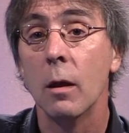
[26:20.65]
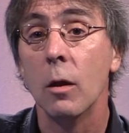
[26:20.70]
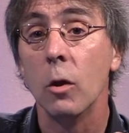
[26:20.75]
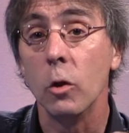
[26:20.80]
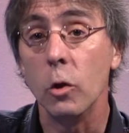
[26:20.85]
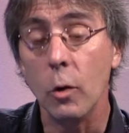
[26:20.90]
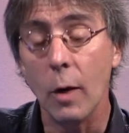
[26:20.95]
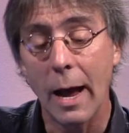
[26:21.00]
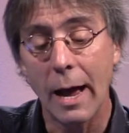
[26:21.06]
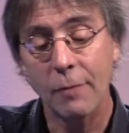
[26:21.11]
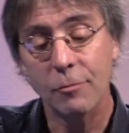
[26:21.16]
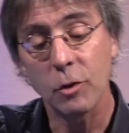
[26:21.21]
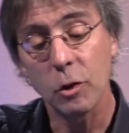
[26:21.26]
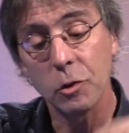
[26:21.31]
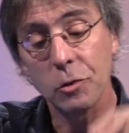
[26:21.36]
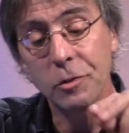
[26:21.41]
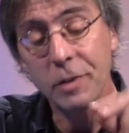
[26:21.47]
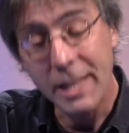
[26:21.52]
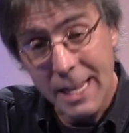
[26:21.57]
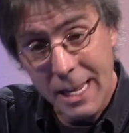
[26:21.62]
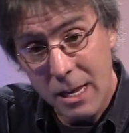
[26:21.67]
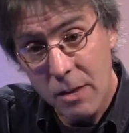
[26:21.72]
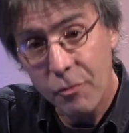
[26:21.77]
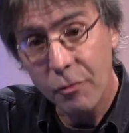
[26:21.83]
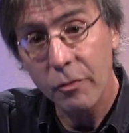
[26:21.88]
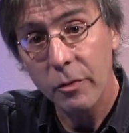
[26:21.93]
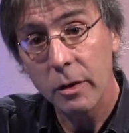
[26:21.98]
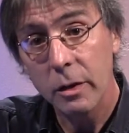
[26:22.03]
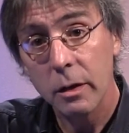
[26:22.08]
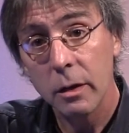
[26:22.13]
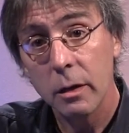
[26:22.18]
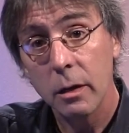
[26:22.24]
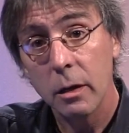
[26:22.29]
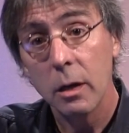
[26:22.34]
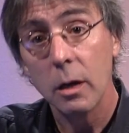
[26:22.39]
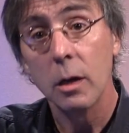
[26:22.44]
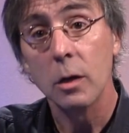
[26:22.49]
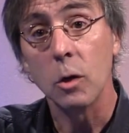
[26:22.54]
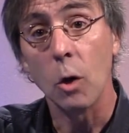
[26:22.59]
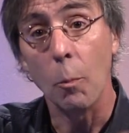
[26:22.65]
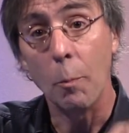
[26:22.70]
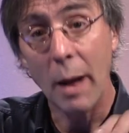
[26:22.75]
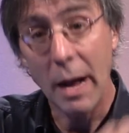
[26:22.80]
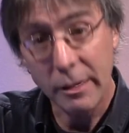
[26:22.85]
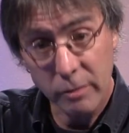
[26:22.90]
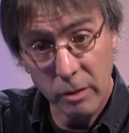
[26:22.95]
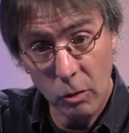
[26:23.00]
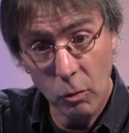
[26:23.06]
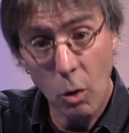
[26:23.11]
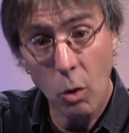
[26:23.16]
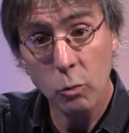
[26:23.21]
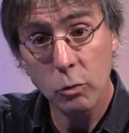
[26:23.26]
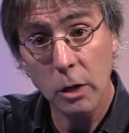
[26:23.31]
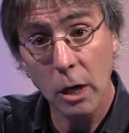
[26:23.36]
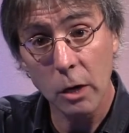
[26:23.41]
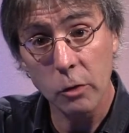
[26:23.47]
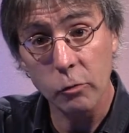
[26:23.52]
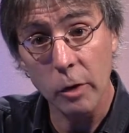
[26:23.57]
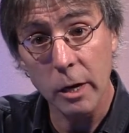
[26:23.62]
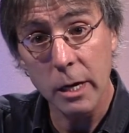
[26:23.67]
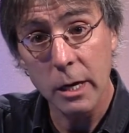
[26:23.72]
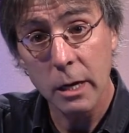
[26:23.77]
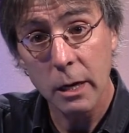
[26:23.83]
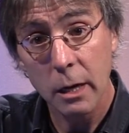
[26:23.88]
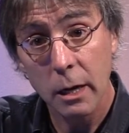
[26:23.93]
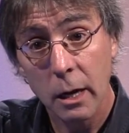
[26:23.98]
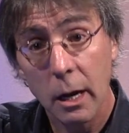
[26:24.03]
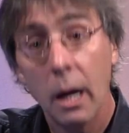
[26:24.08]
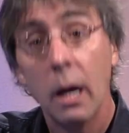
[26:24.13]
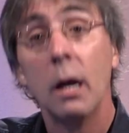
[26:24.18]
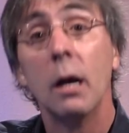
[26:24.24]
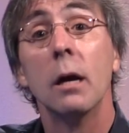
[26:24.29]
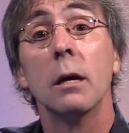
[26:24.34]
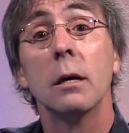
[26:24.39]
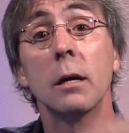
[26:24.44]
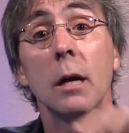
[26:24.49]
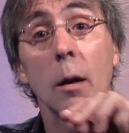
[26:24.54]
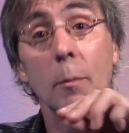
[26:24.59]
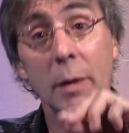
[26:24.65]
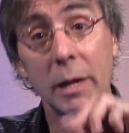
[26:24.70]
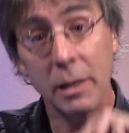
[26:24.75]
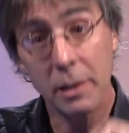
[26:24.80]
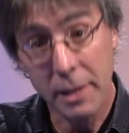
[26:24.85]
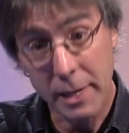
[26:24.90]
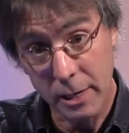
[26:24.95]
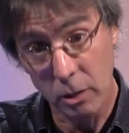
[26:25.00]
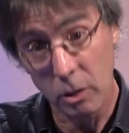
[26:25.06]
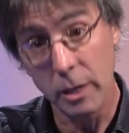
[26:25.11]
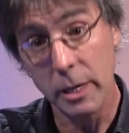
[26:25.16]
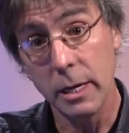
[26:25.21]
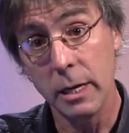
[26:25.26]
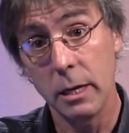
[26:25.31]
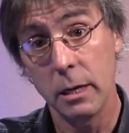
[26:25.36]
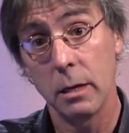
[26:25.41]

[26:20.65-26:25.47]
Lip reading: You have to leave, go back to your own country, come in legally.